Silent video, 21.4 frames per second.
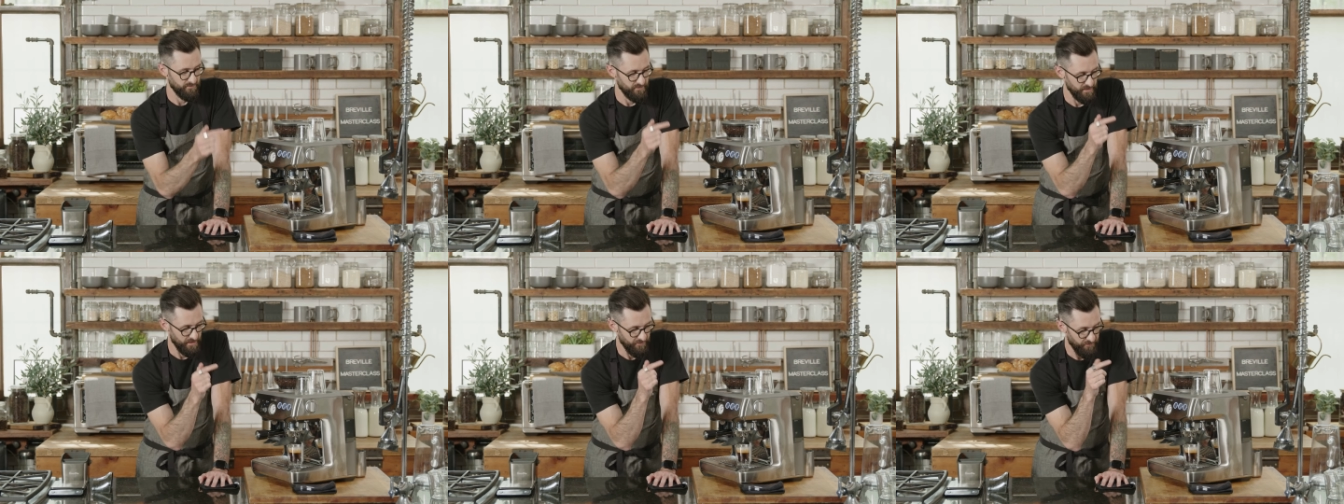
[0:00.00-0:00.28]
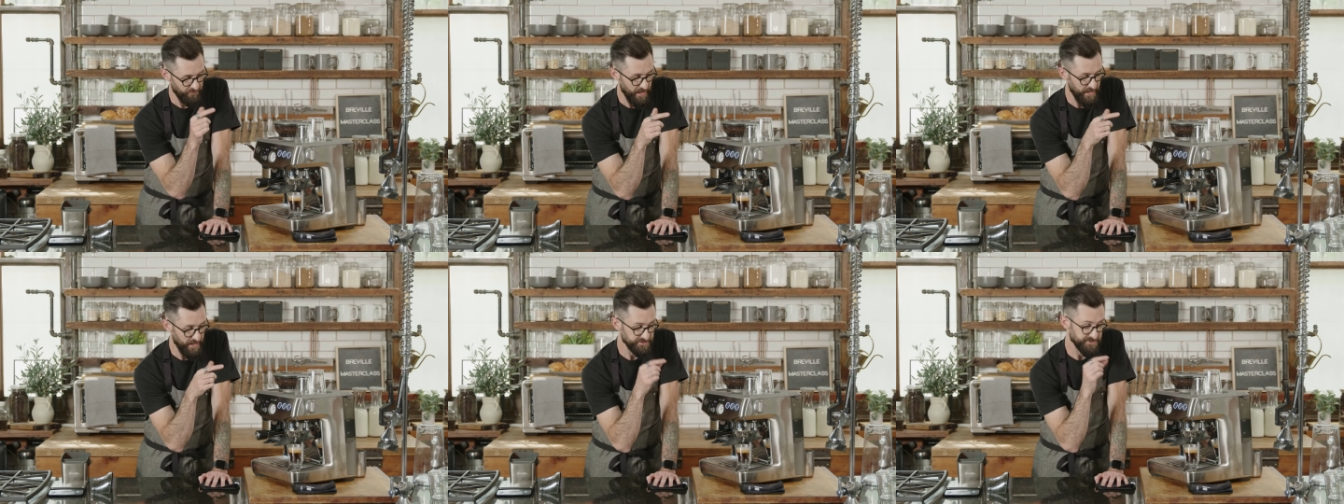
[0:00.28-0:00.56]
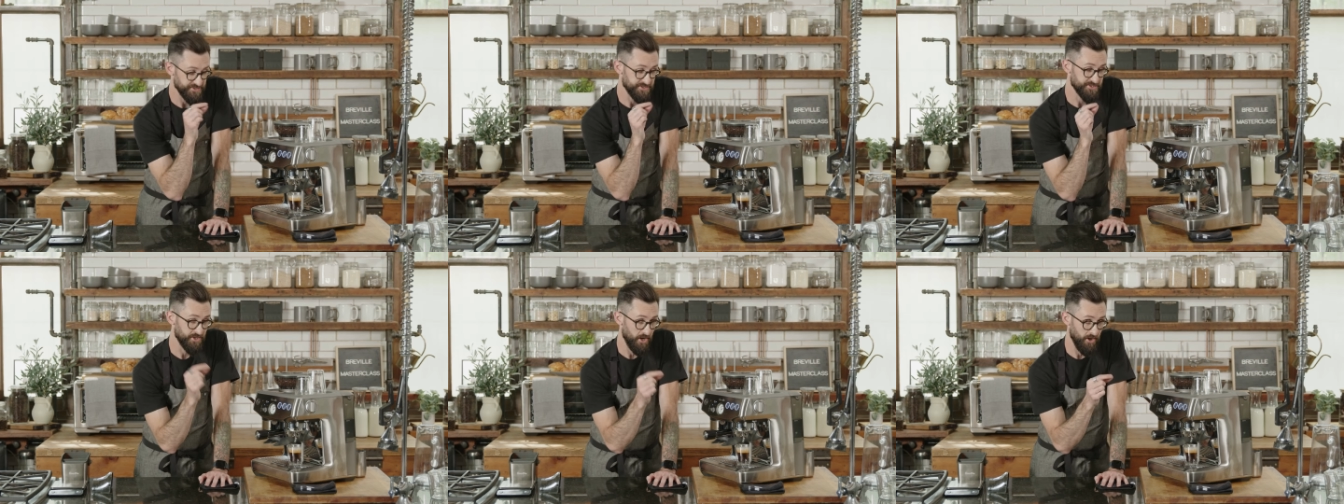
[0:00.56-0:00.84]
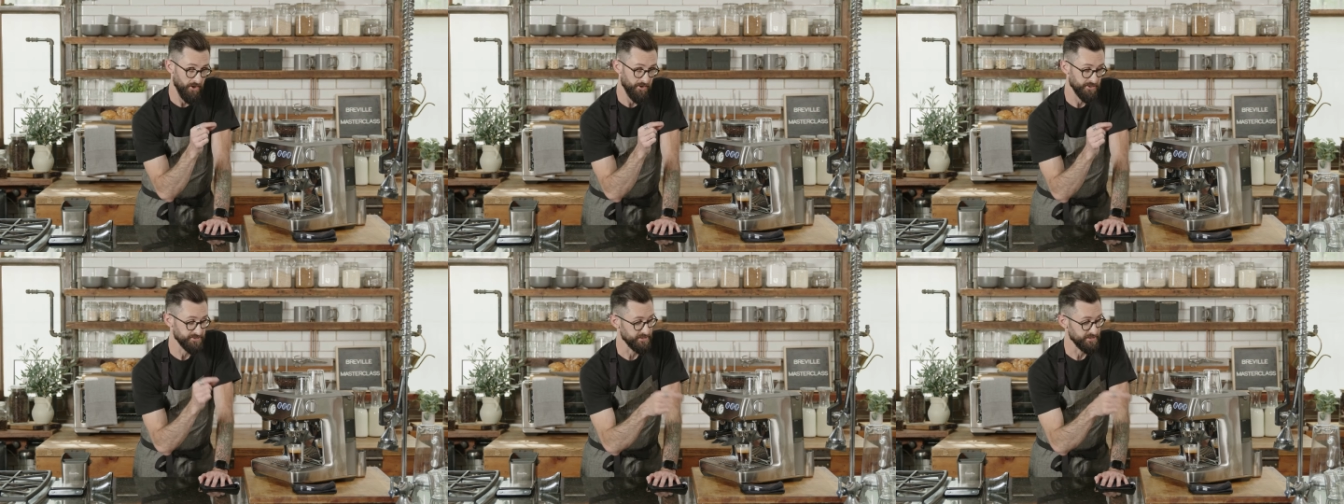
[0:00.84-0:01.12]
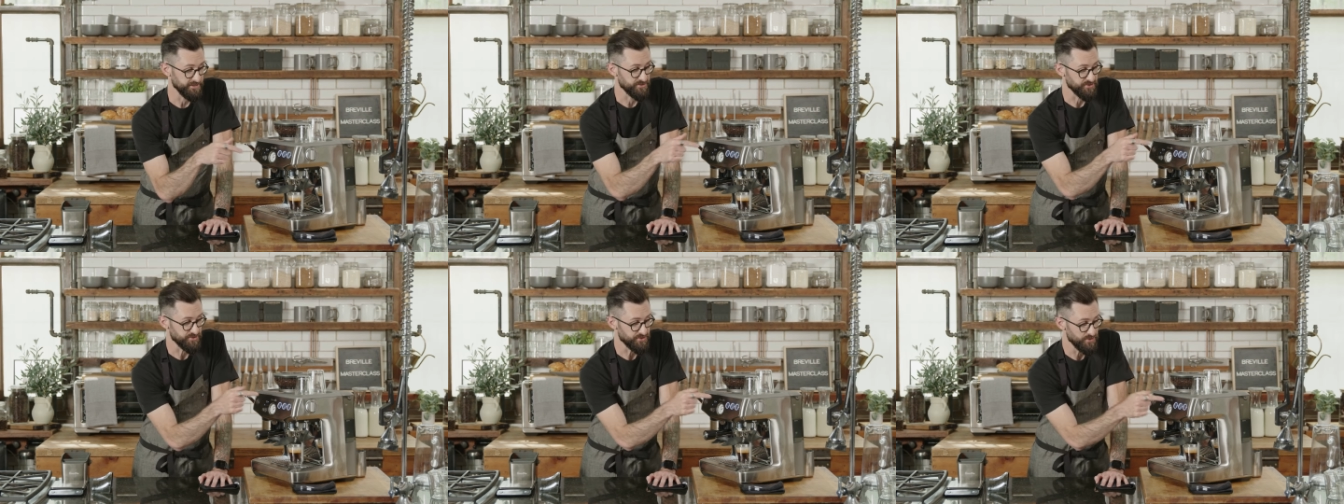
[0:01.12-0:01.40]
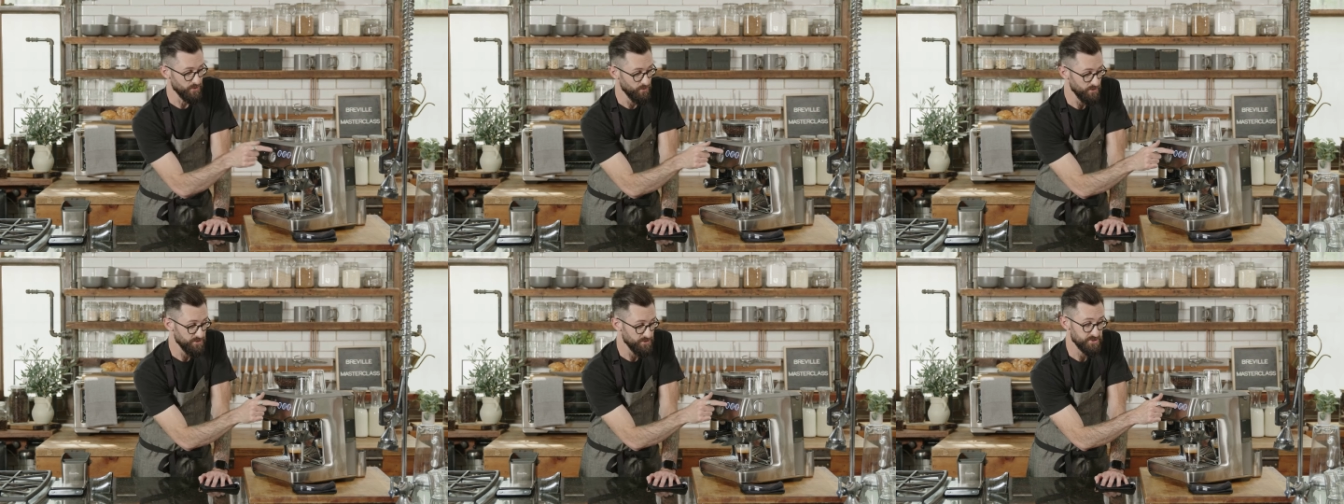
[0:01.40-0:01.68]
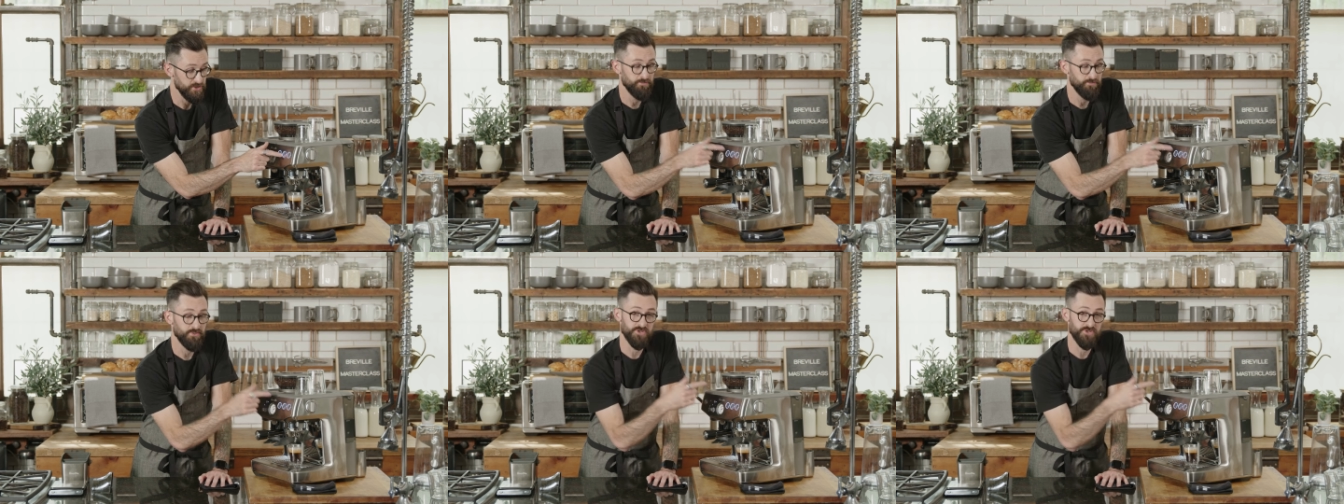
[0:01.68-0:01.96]
And that starts as soon
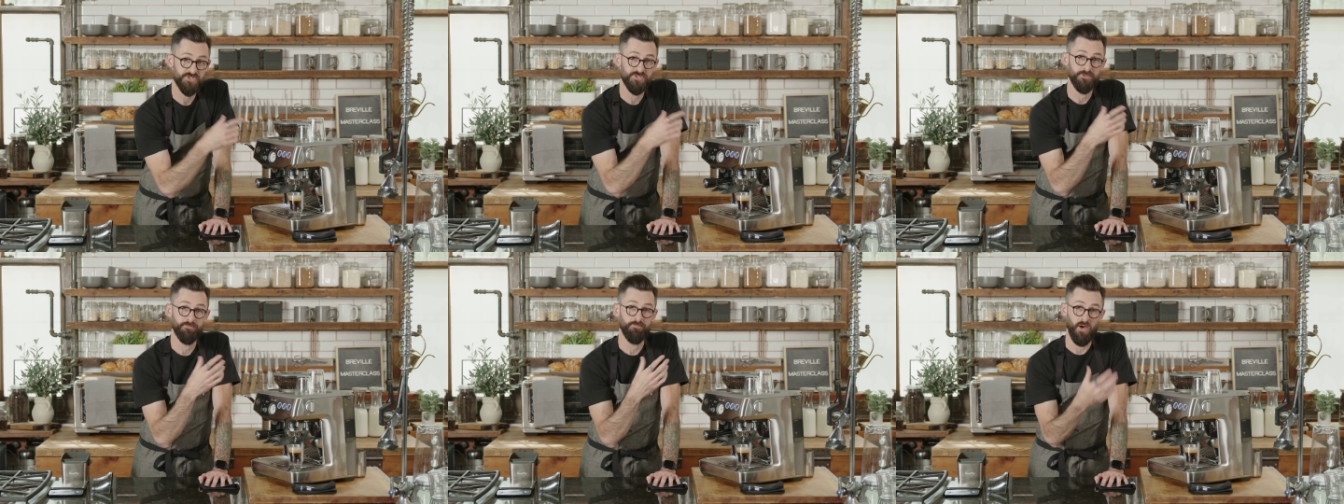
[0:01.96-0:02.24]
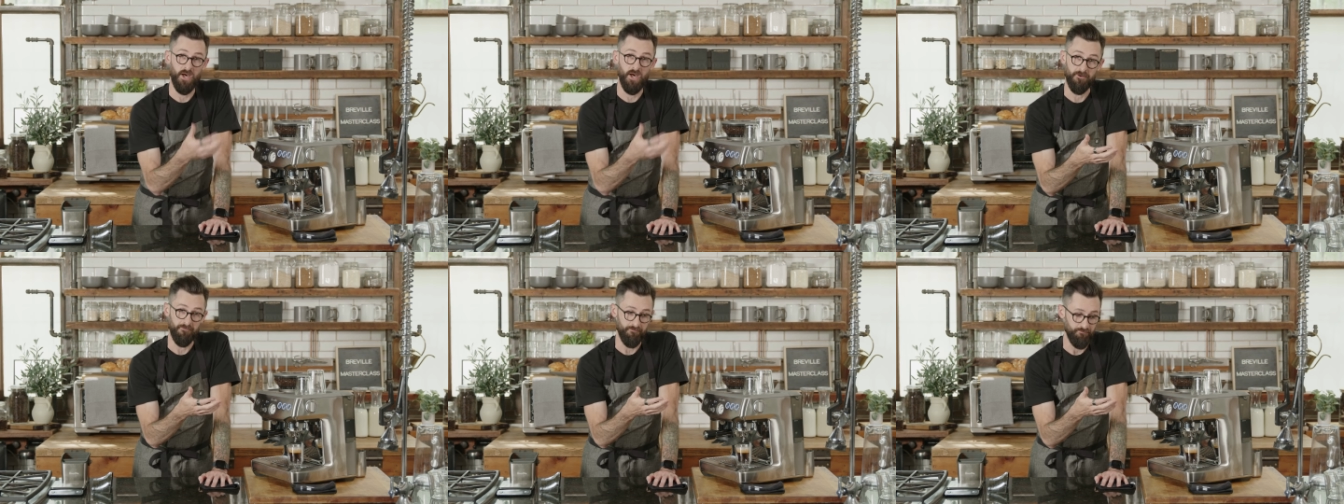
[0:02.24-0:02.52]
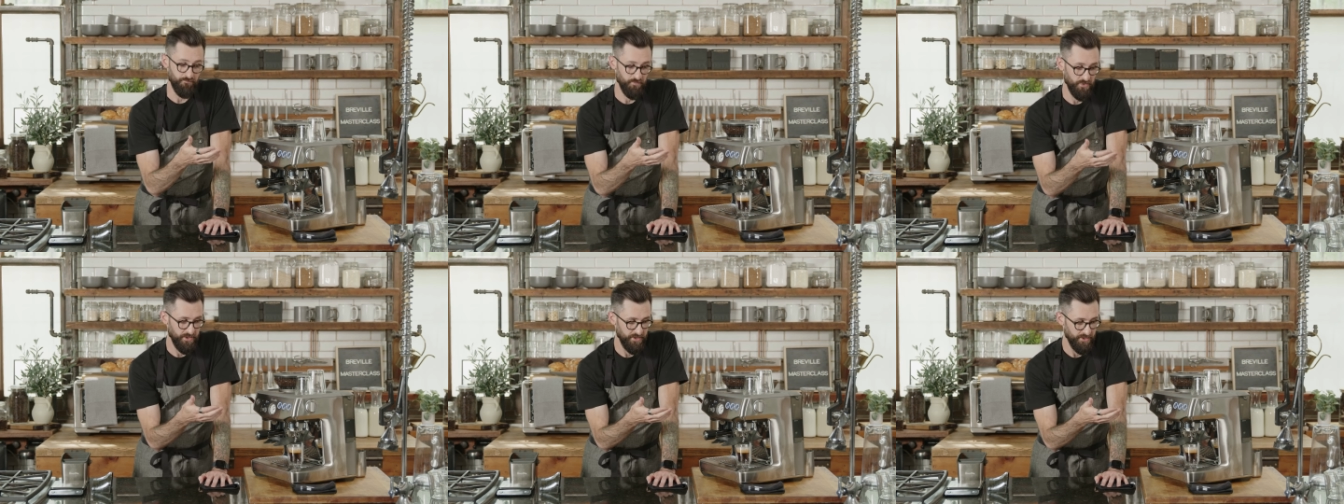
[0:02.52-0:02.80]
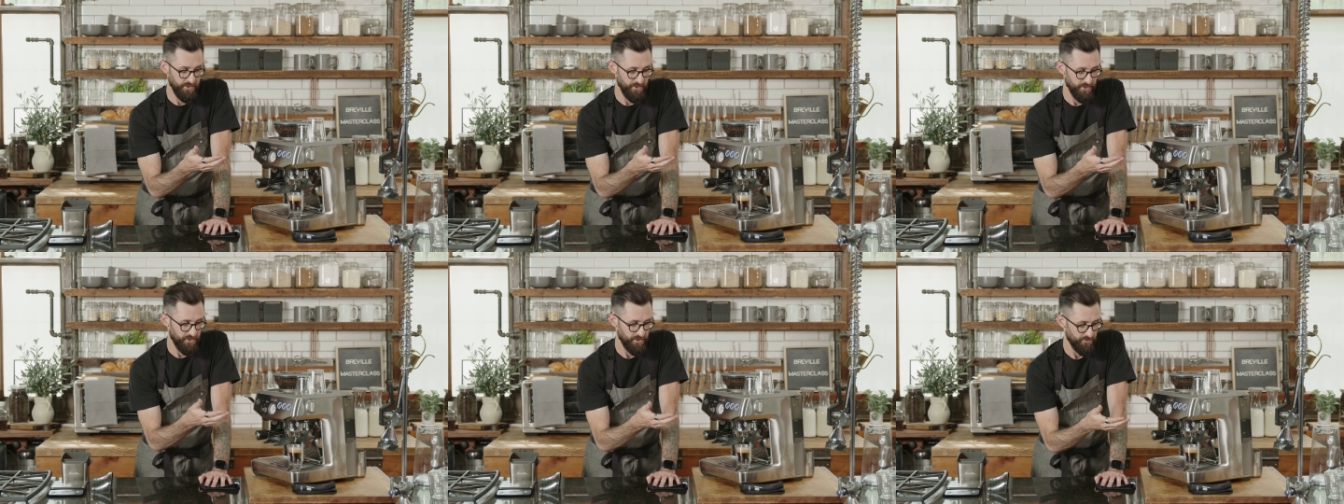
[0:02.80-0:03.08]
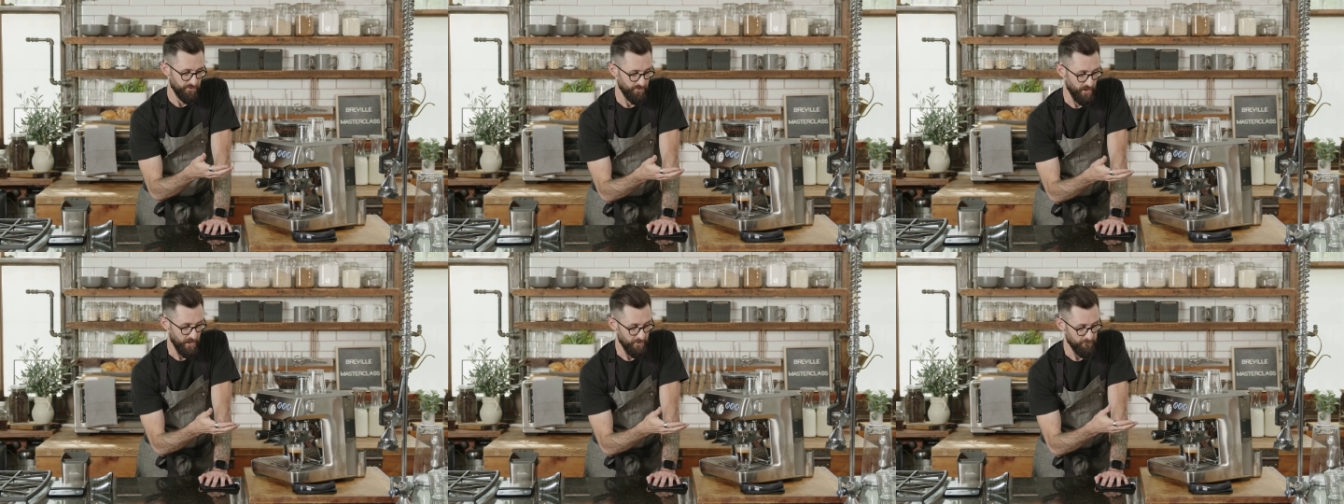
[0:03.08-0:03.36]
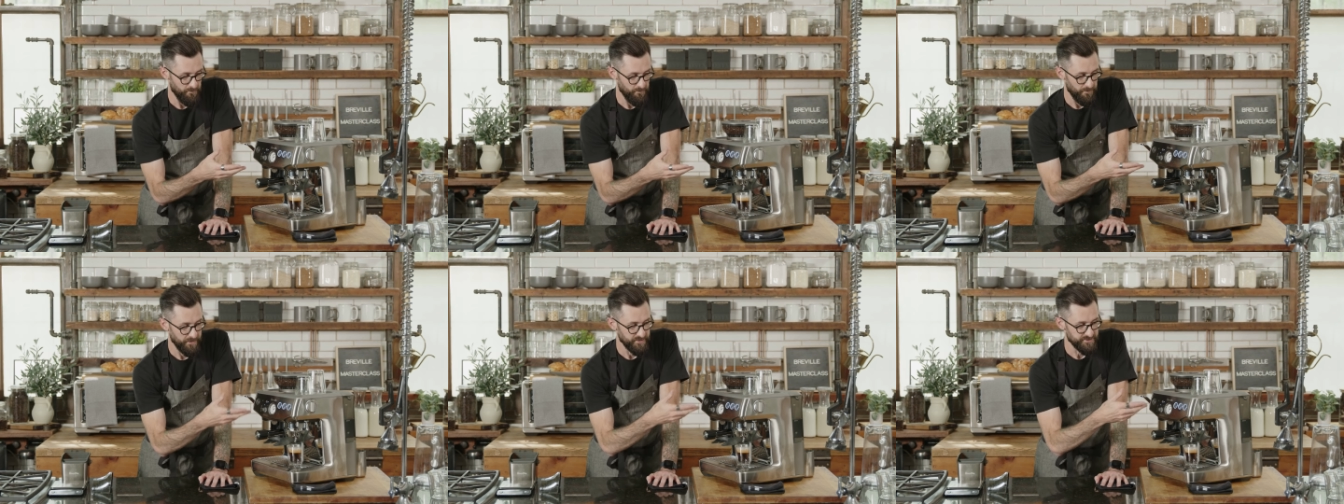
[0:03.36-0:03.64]
as you push the button, right?